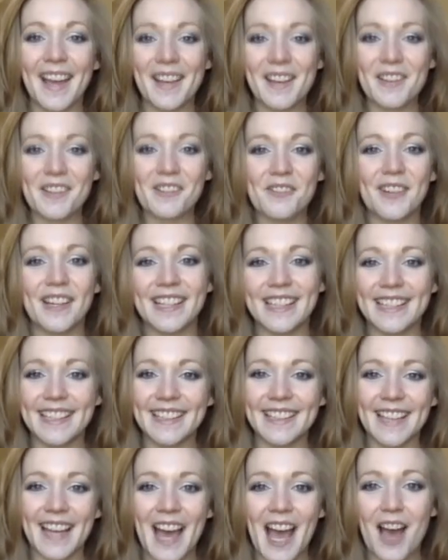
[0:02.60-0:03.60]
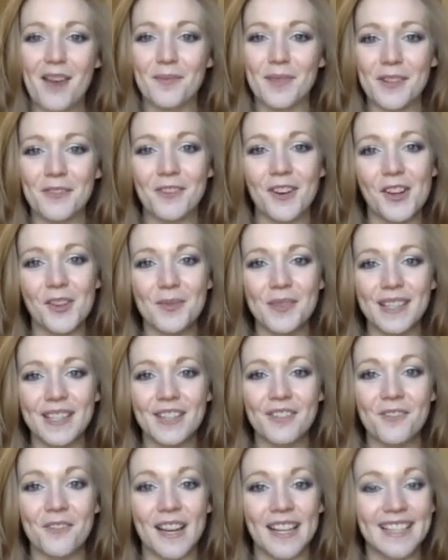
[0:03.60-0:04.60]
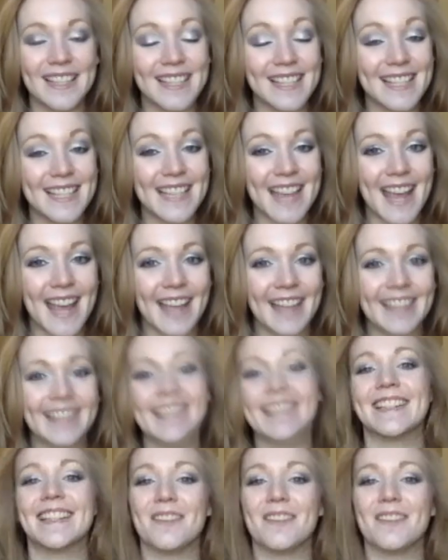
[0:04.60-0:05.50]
everybody, happy Wellbeing Wednesday.